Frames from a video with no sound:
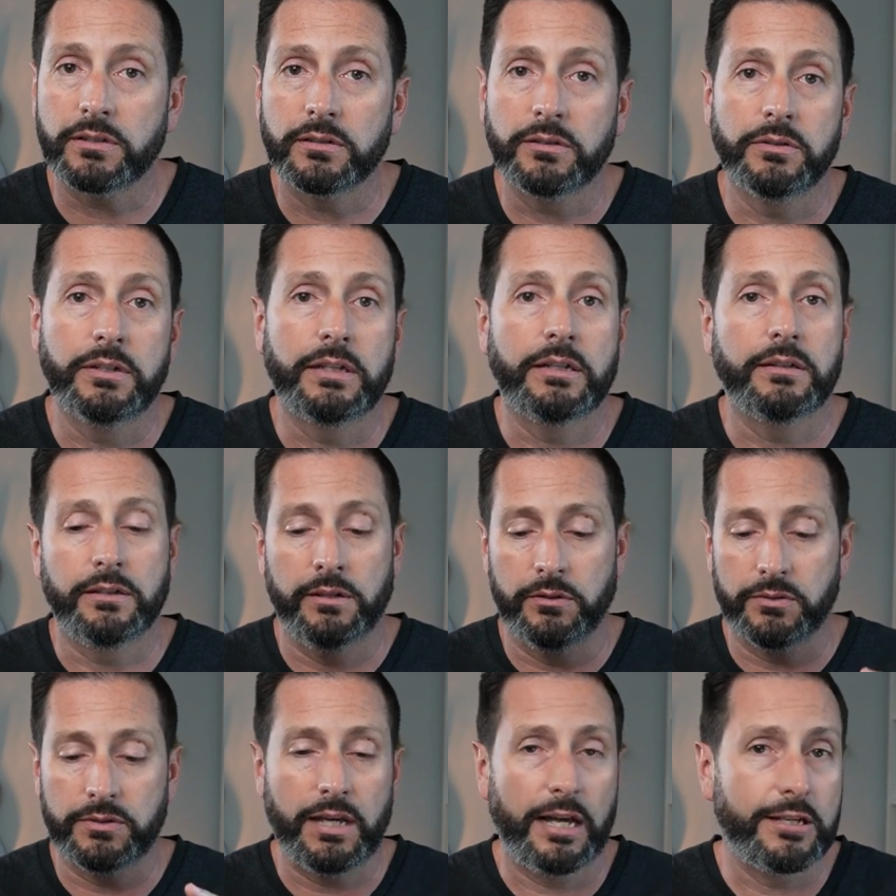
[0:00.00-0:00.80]
including, you
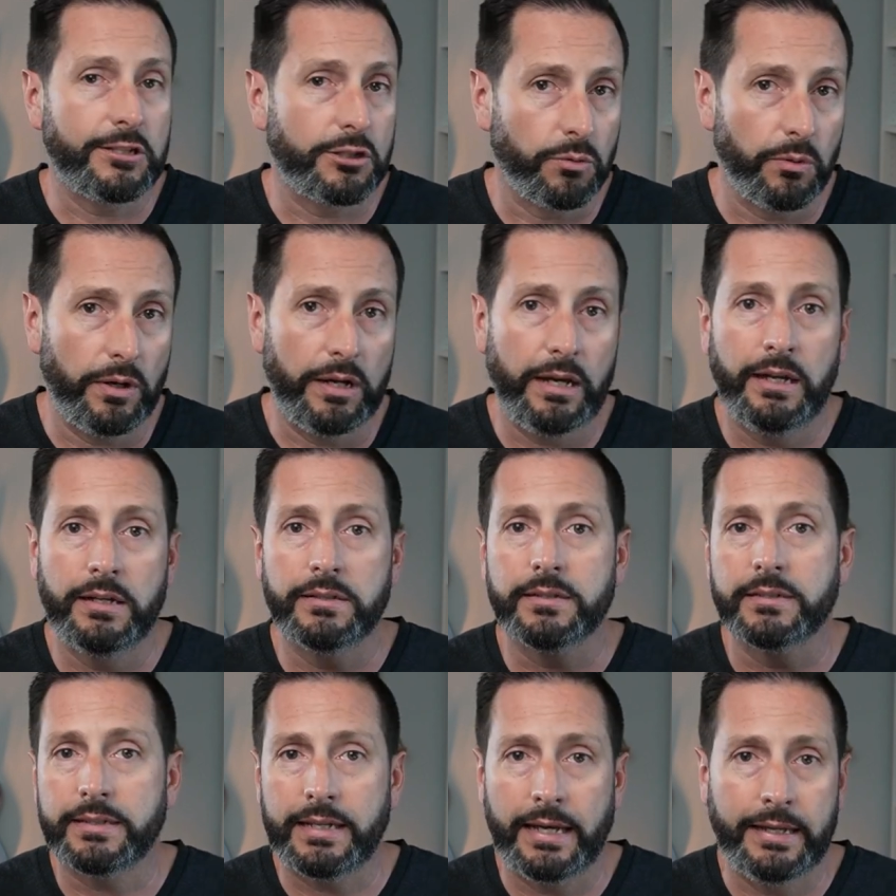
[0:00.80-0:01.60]
know, test
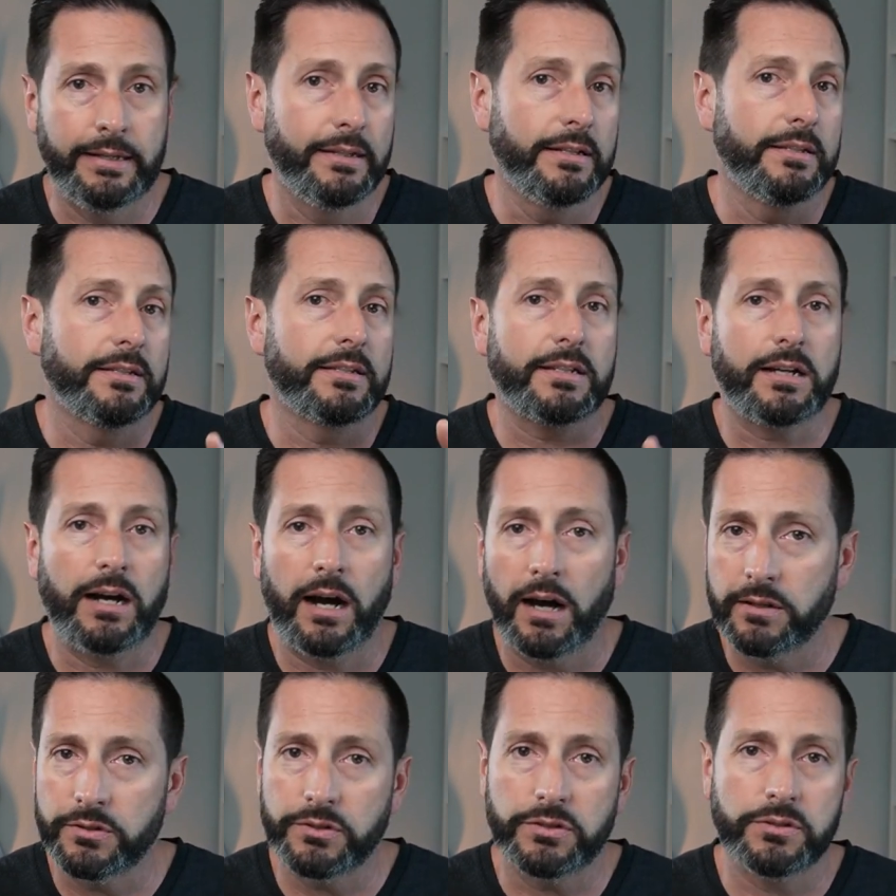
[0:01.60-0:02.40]
grades, attendance,
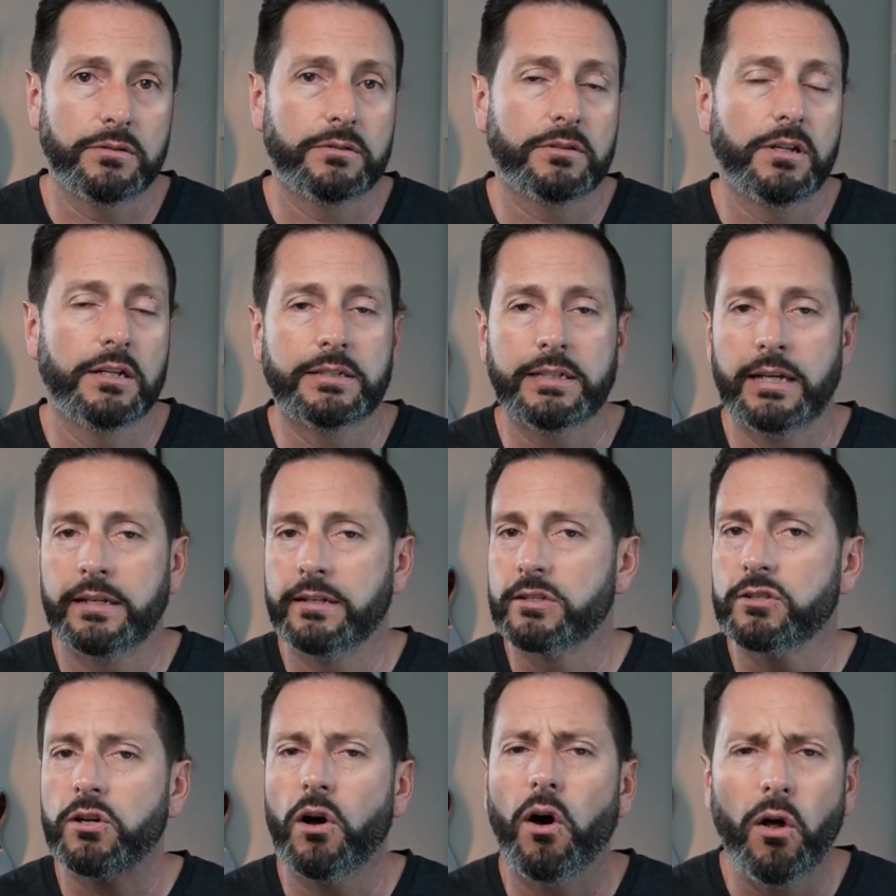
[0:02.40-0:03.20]
college
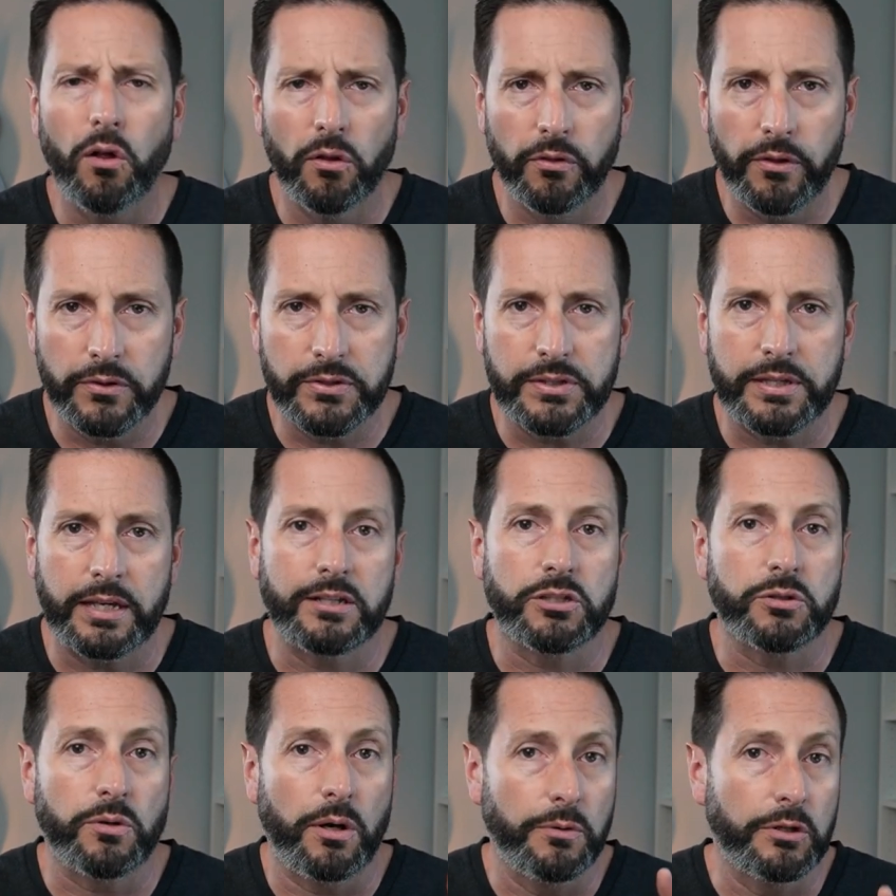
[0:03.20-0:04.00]
attendance, all those
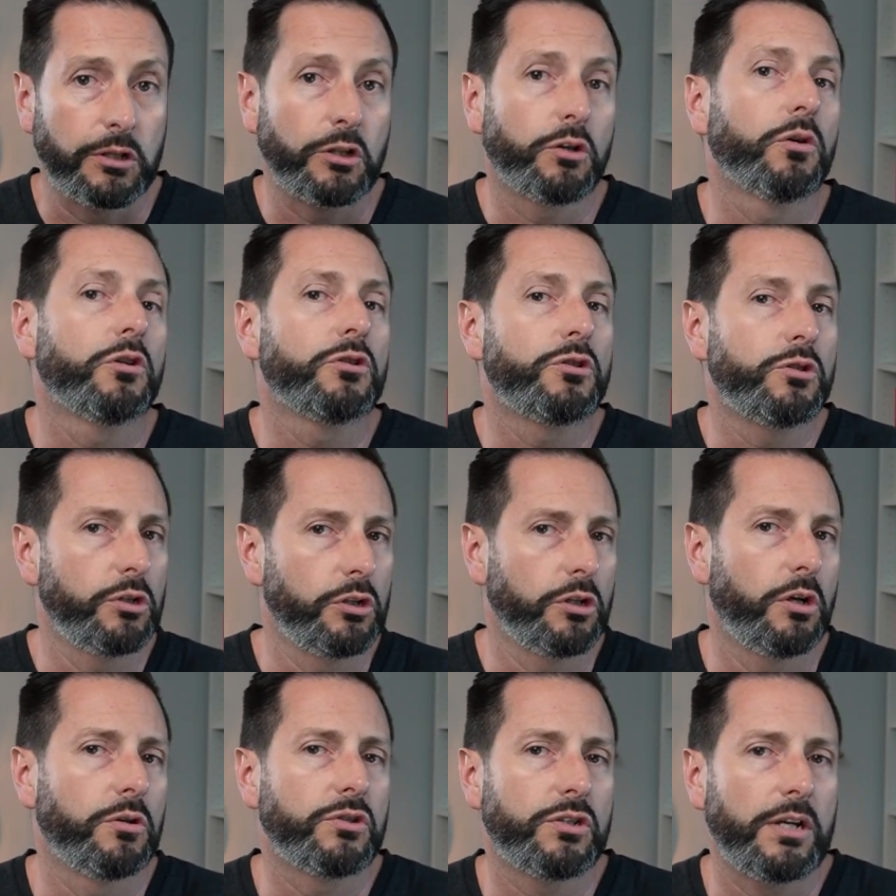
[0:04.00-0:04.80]
things. So I would encourage you
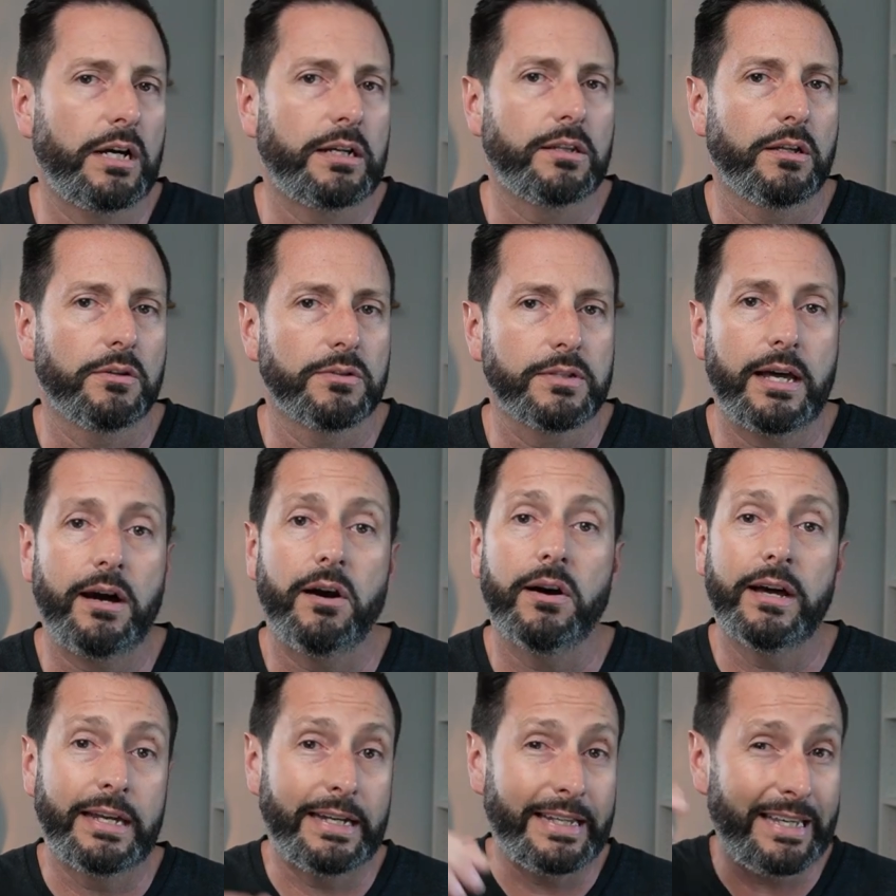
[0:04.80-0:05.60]
to go check those
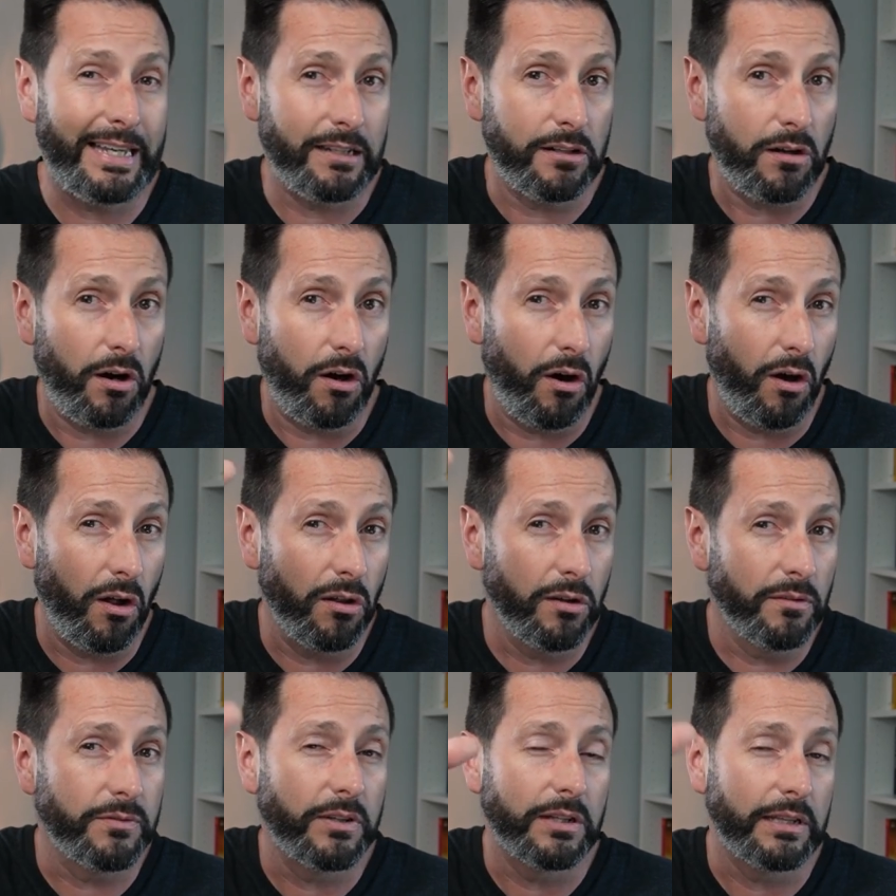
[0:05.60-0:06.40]
out. And again,
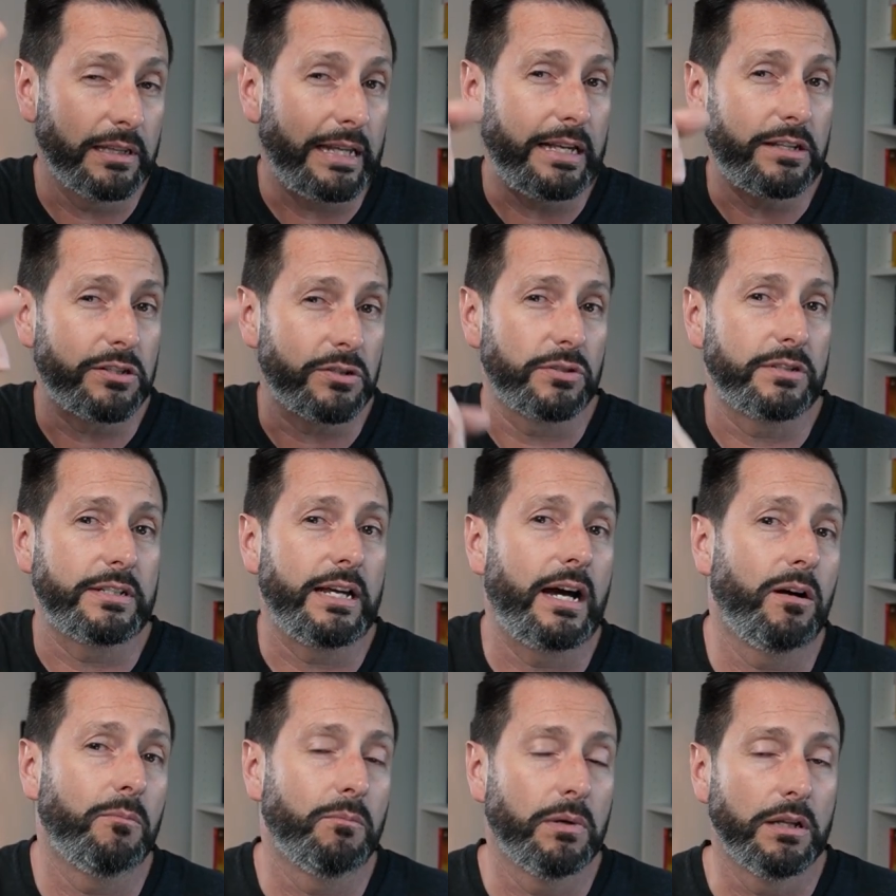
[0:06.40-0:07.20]
all of the links are
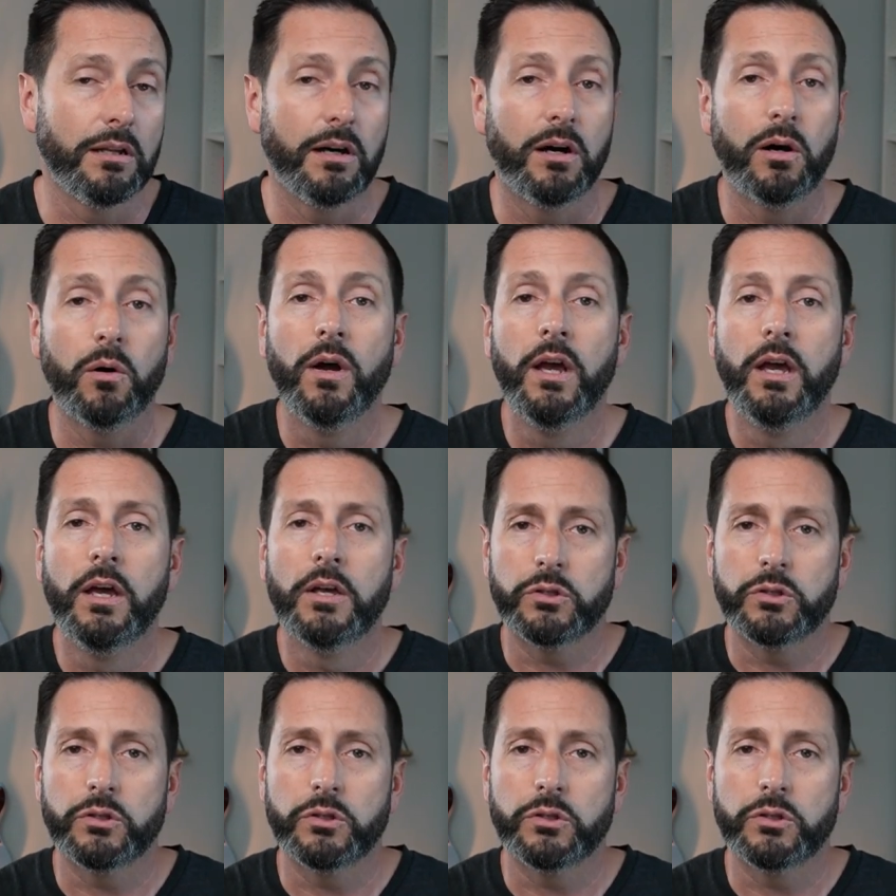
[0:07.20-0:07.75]
down below.